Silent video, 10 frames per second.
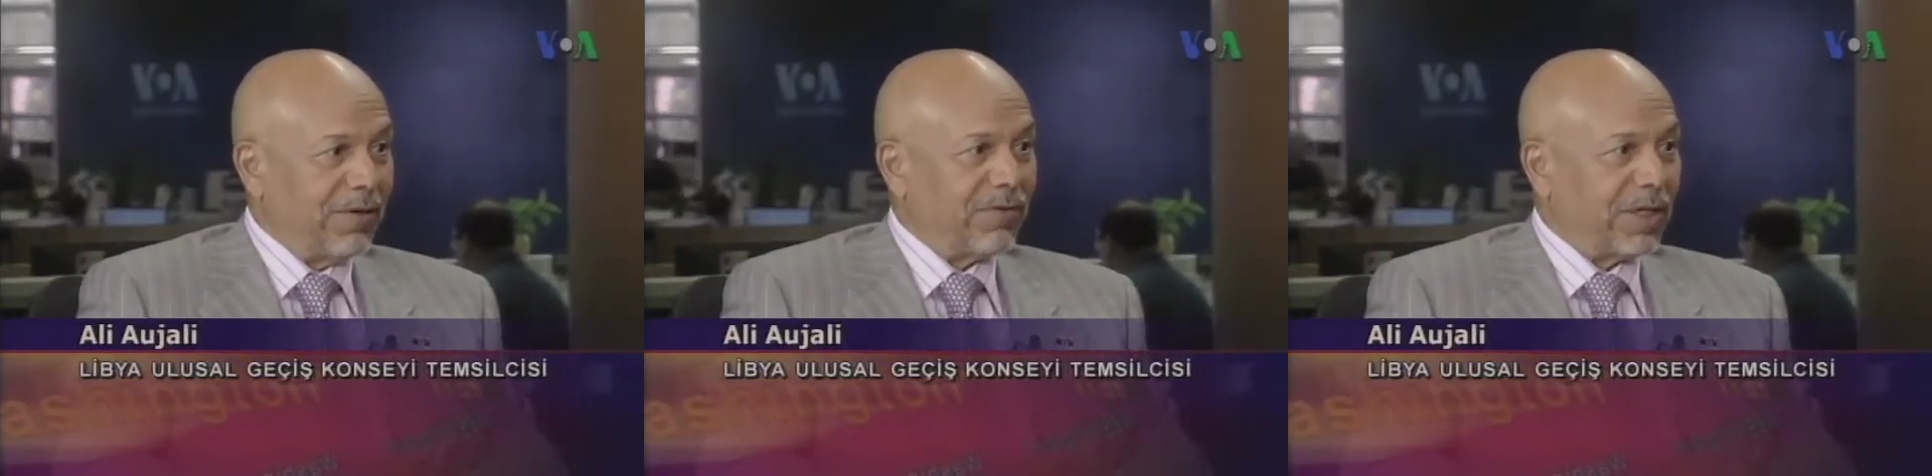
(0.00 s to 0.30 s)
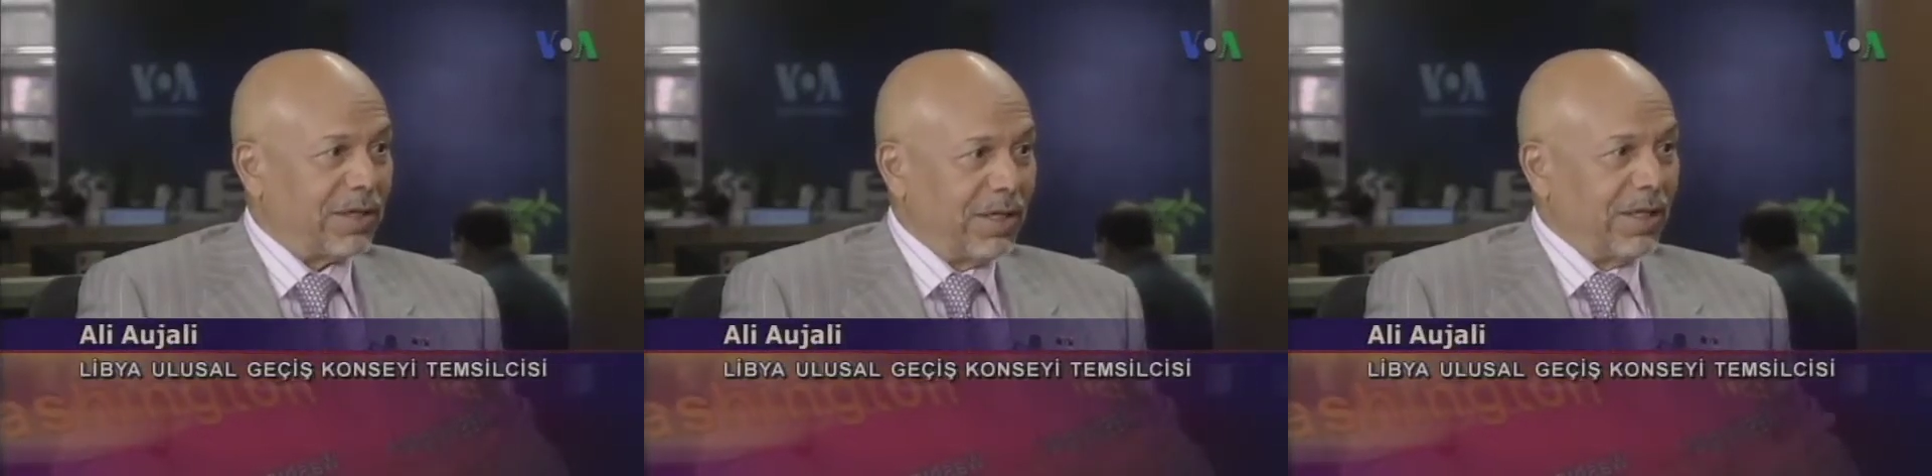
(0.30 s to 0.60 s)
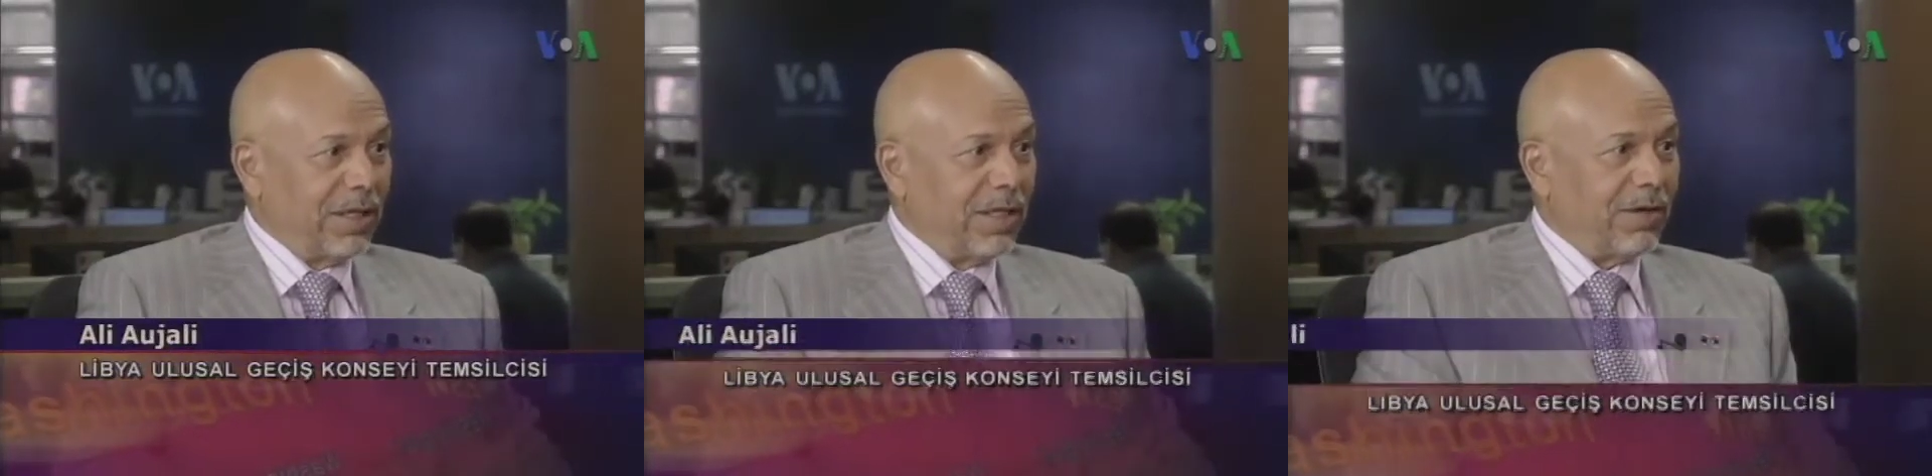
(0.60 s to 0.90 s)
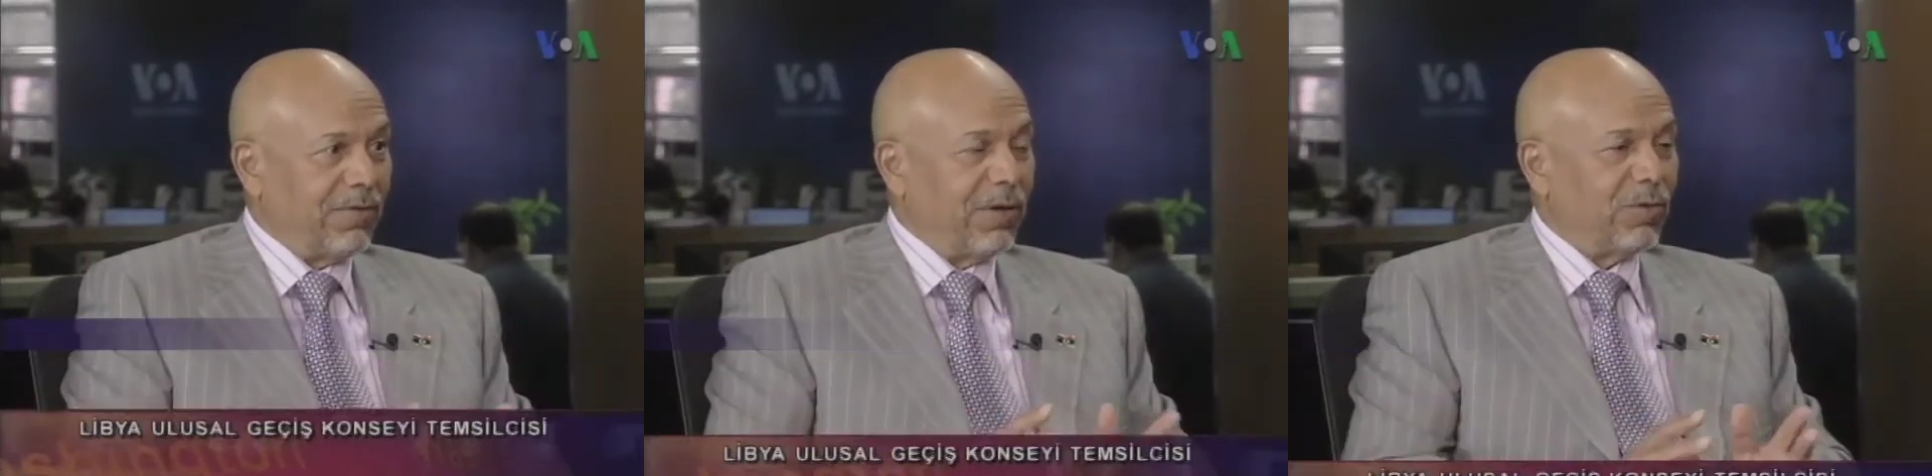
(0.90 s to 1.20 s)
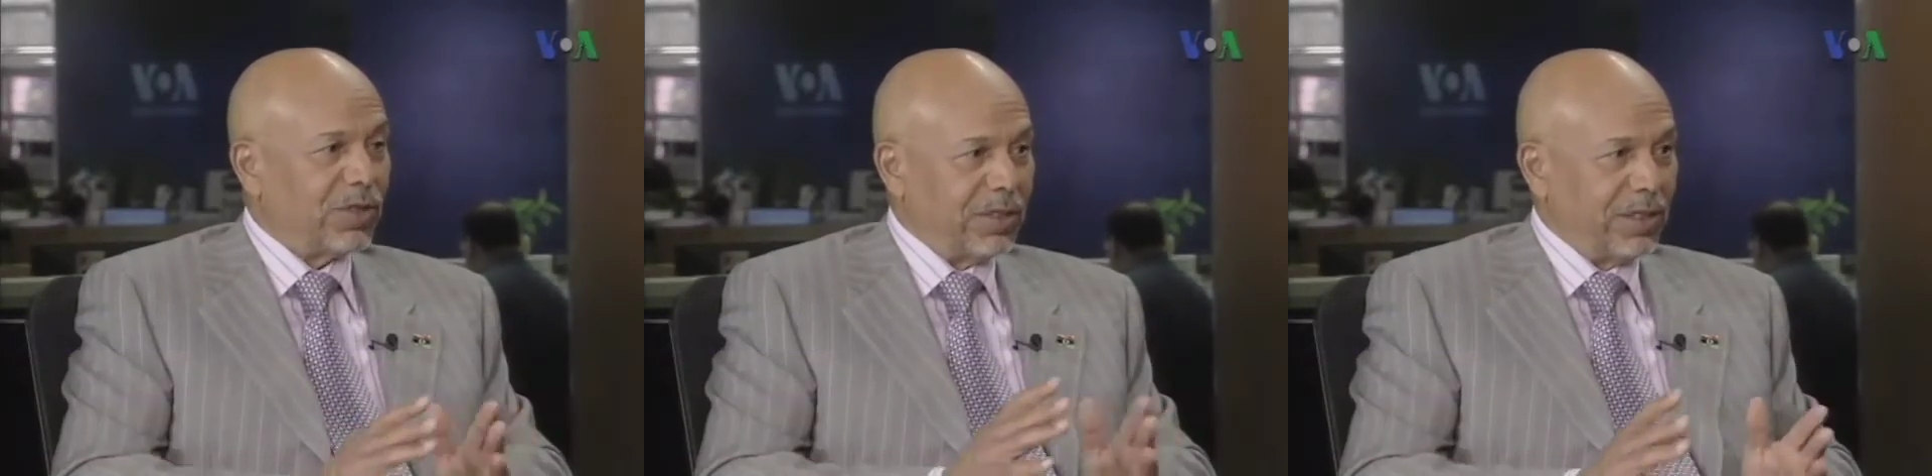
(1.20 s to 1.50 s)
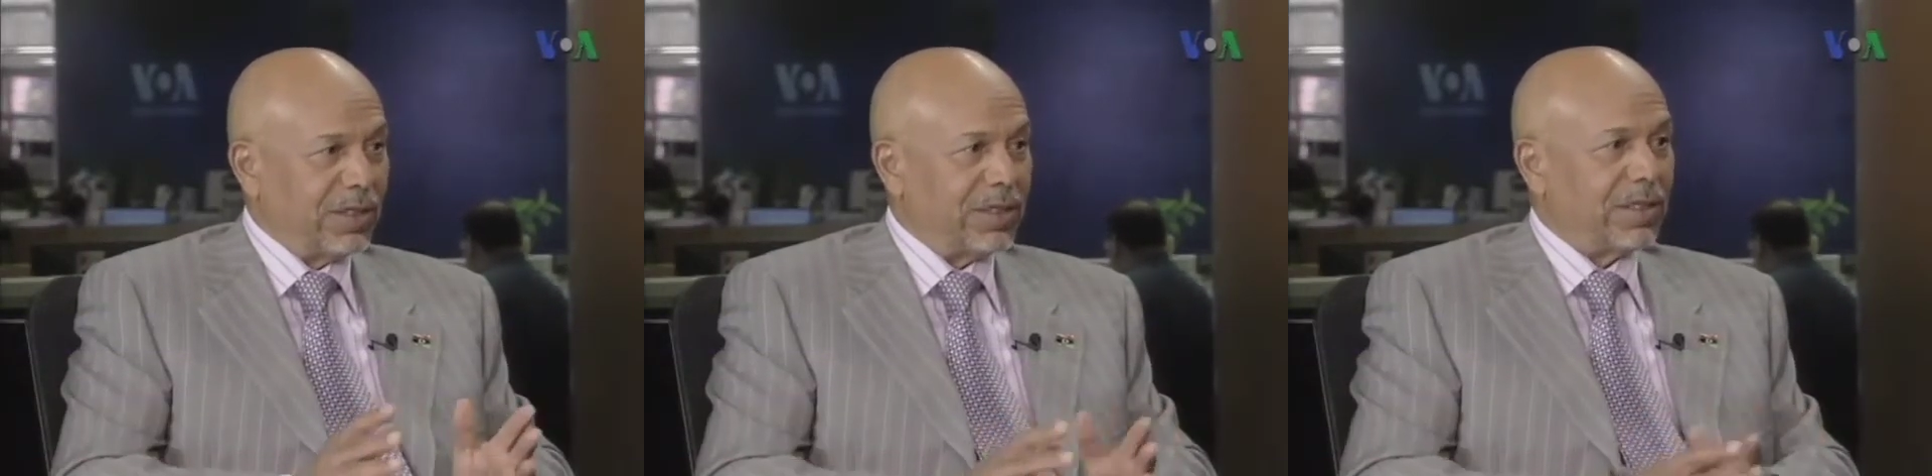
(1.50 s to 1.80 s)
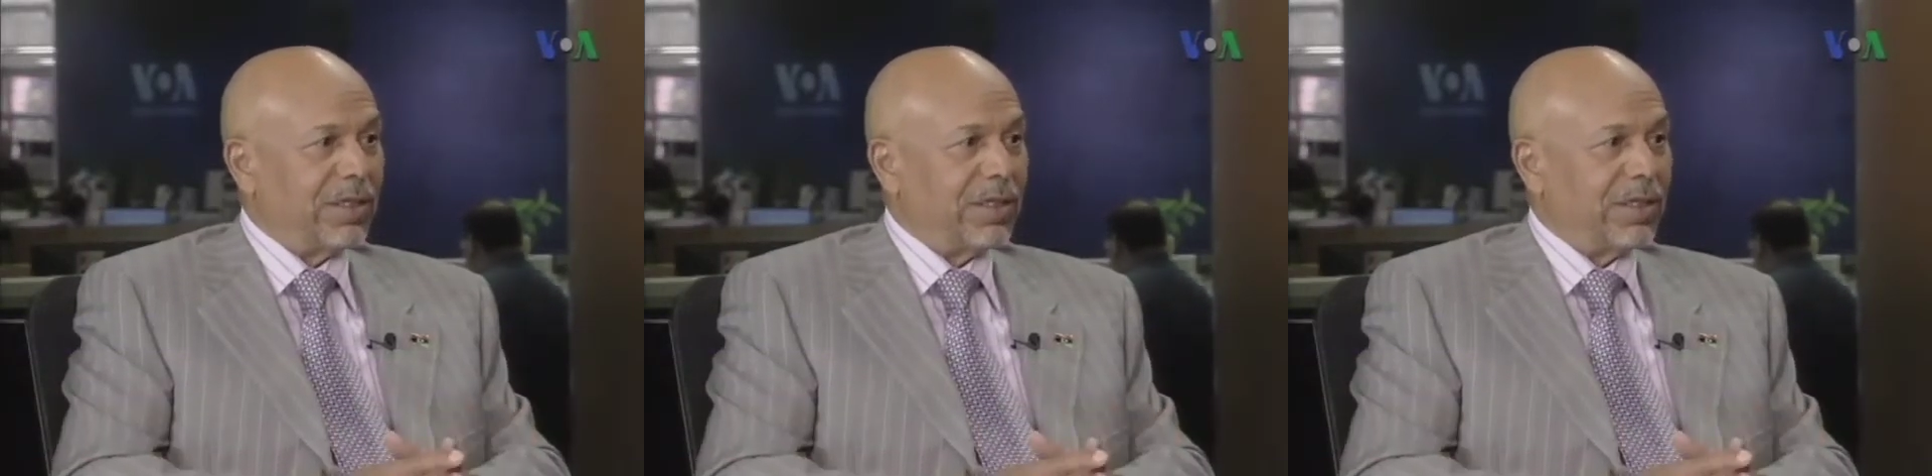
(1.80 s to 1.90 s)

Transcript: after the revolution is,